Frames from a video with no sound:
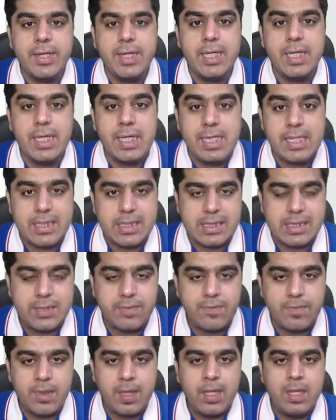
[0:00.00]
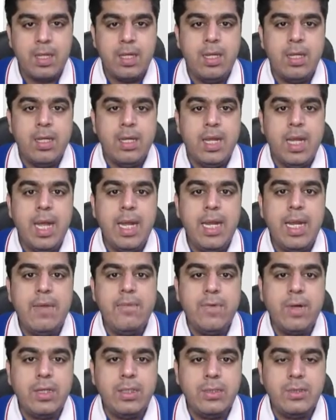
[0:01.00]
list. And I
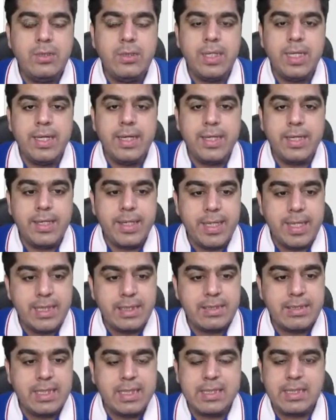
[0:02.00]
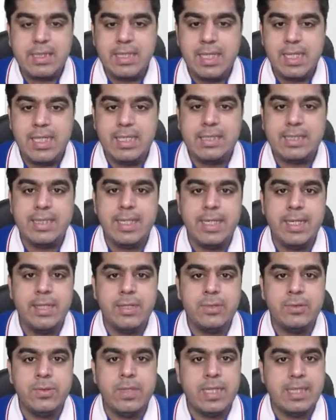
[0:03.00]
want to arrange this list
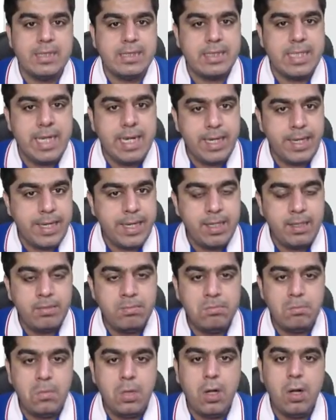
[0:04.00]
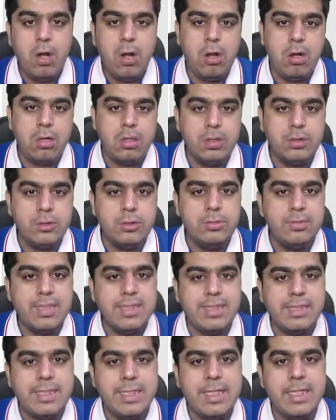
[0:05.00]
into ascending or you
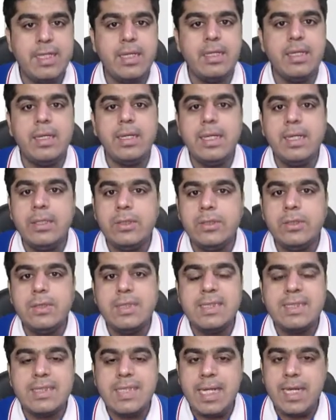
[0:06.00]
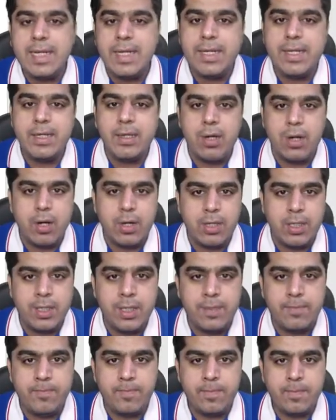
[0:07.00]
may say into descending
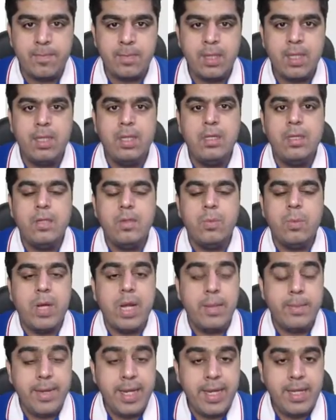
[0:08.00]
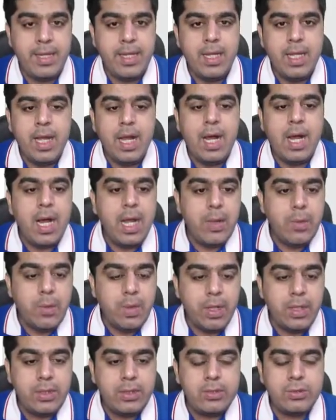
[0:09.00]
order. What I mean, I
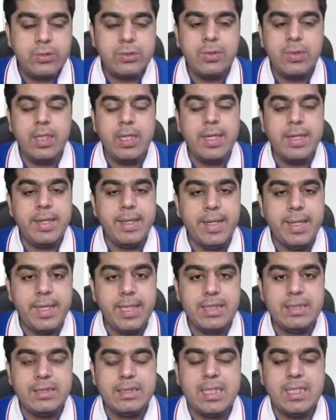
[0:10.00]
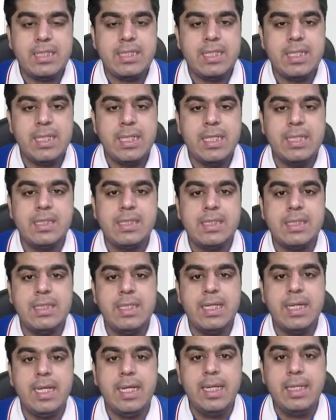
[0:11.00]
want to arrange this list
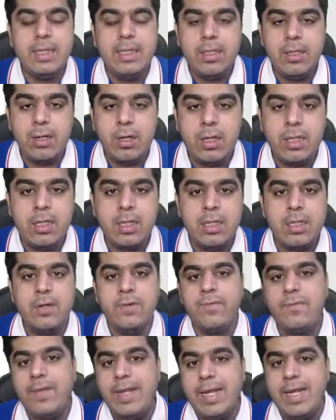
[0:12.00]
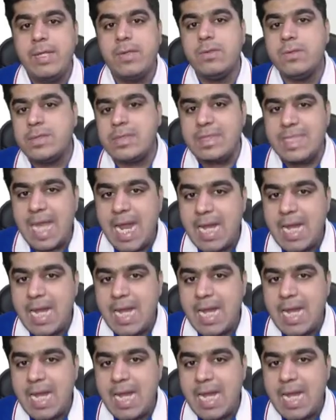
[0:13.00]
in the order of A to Z